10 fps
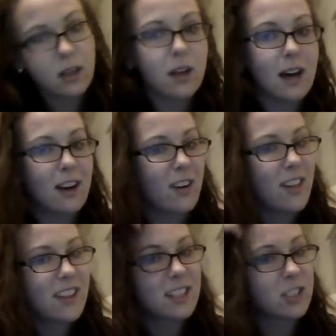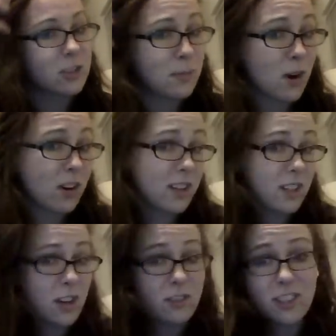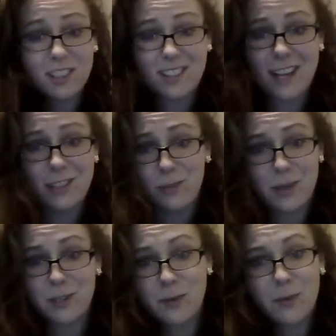I don't know, I think it's just parted over to the side too much, but